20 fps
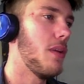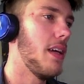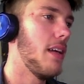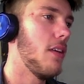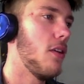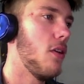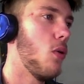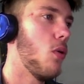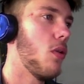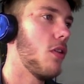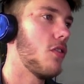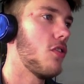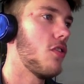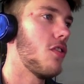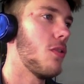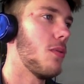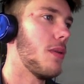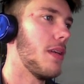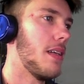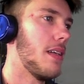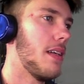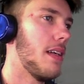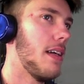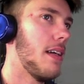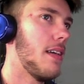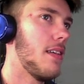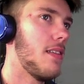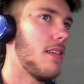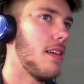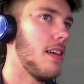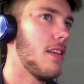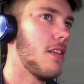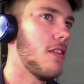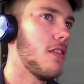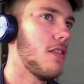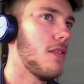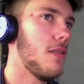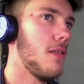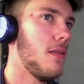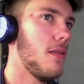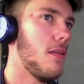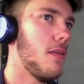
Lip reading: all it's doing is it's